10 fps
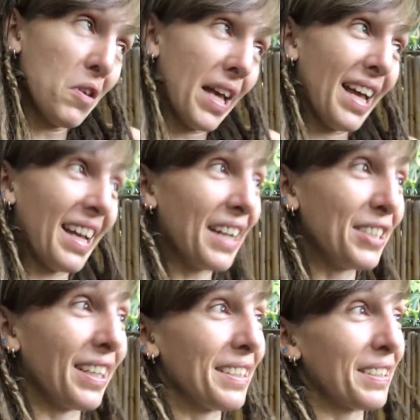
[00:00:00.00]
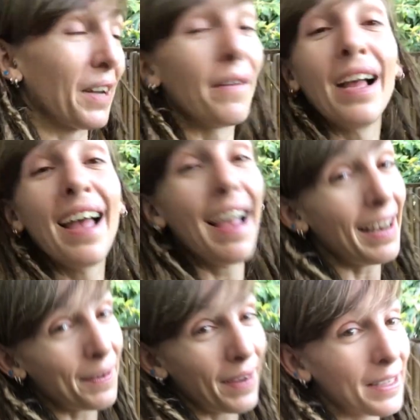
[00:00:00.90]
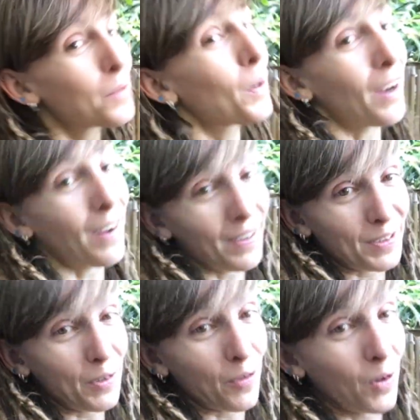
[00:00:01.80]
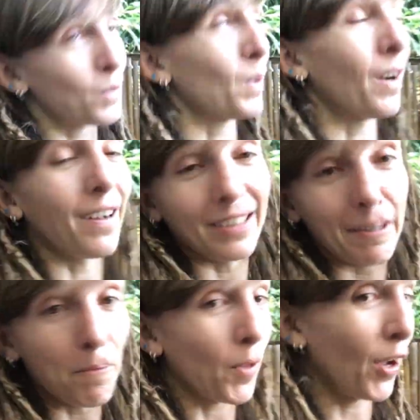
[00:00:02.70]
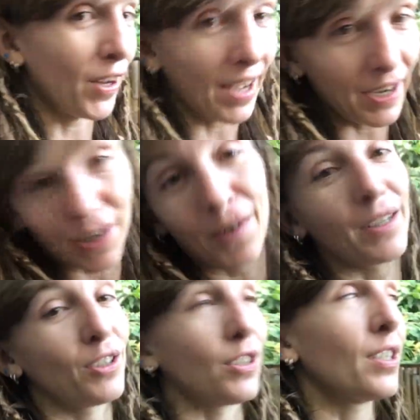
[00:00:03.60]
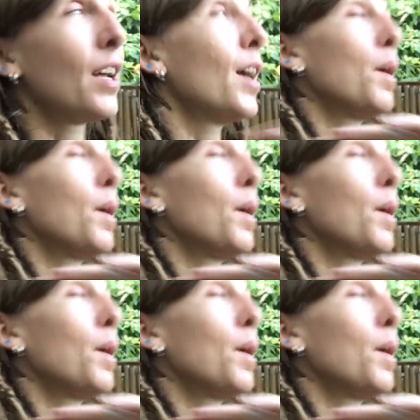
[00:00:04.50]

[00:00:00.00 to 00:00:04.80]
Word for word: Okay, gotcha. So, anyways, we all do, folks. We all do. All you gotta do is just